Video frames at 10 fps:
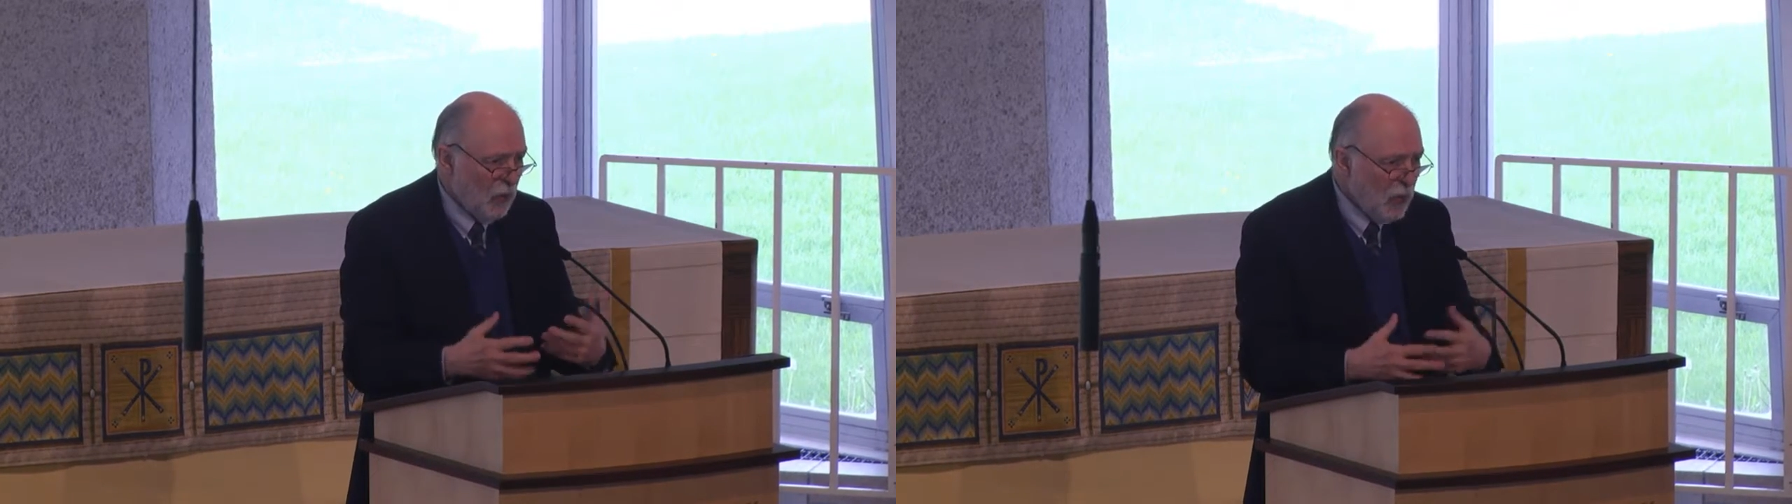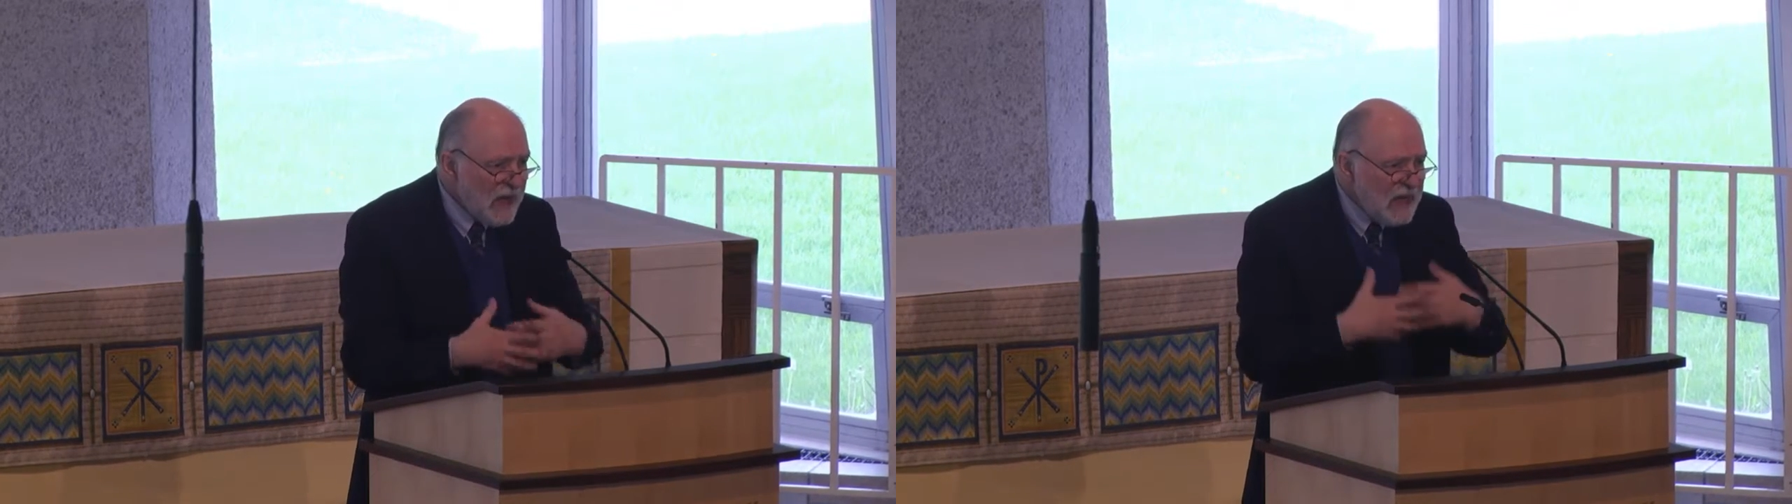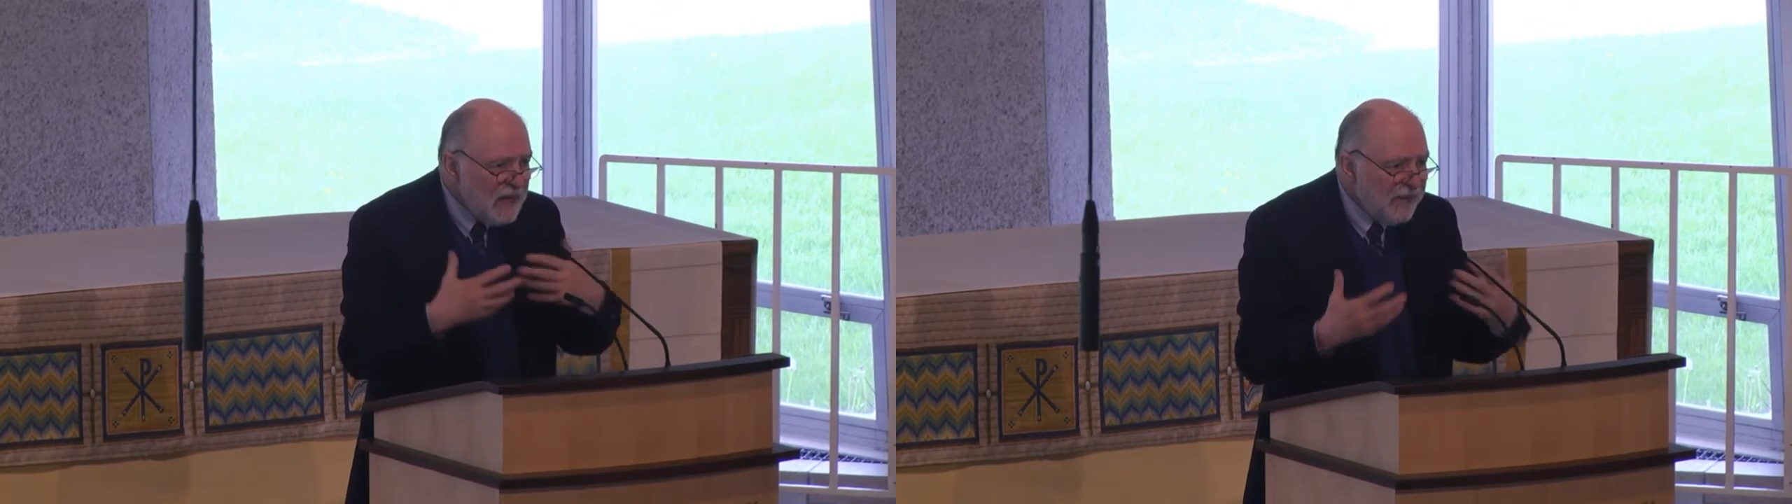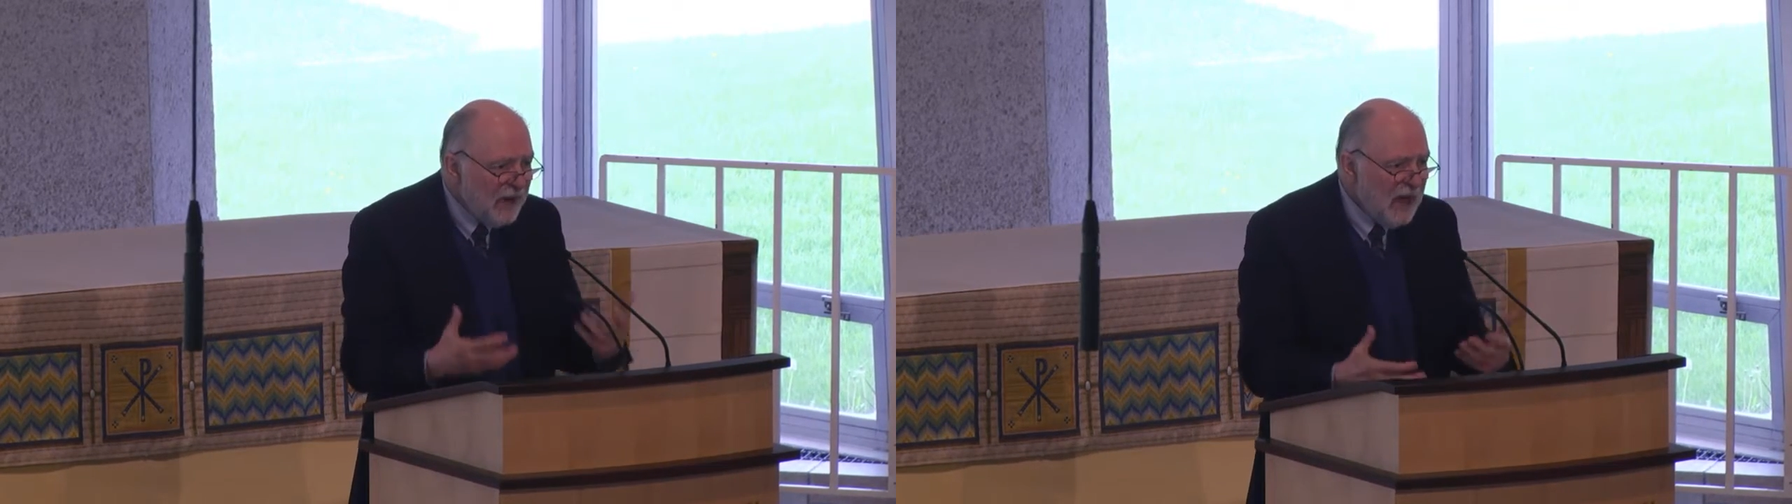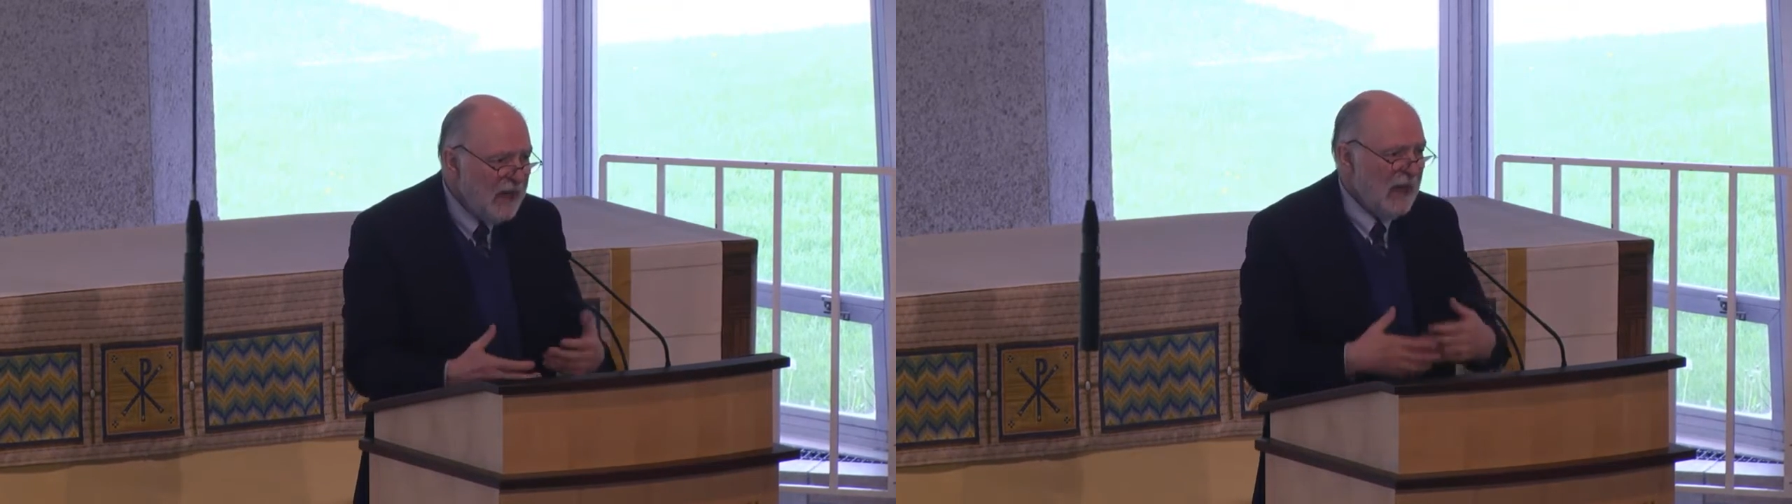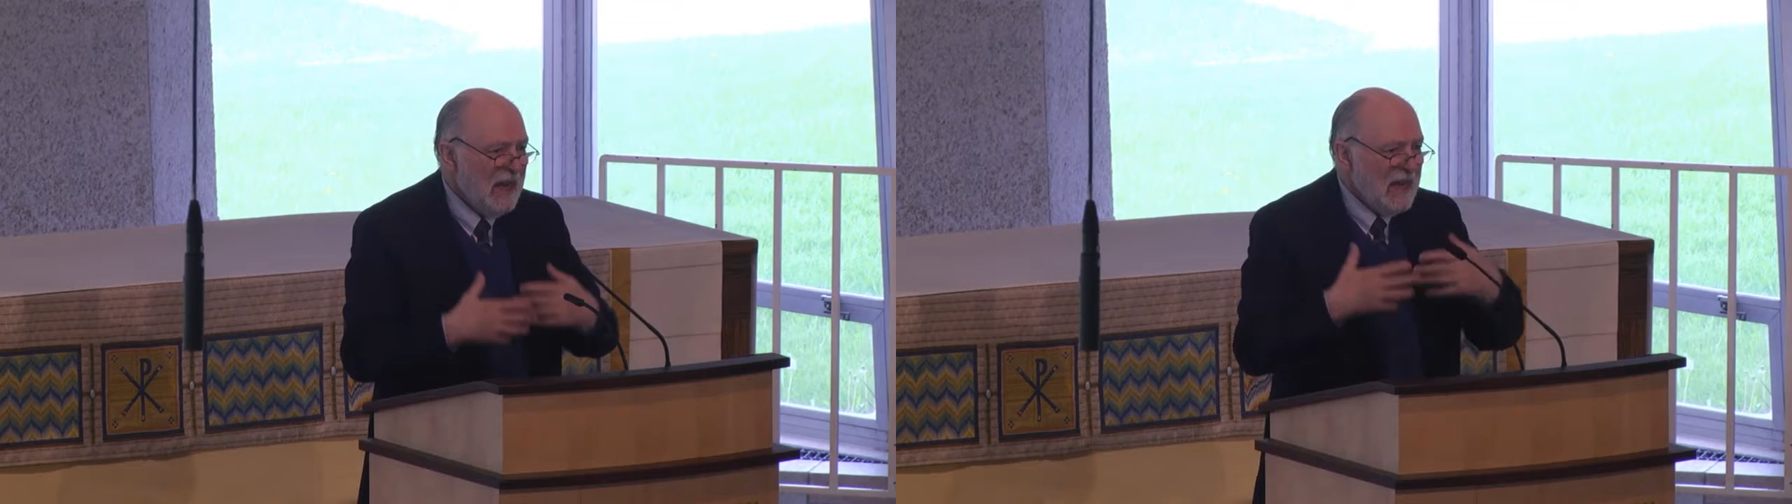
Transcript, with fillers: and redefine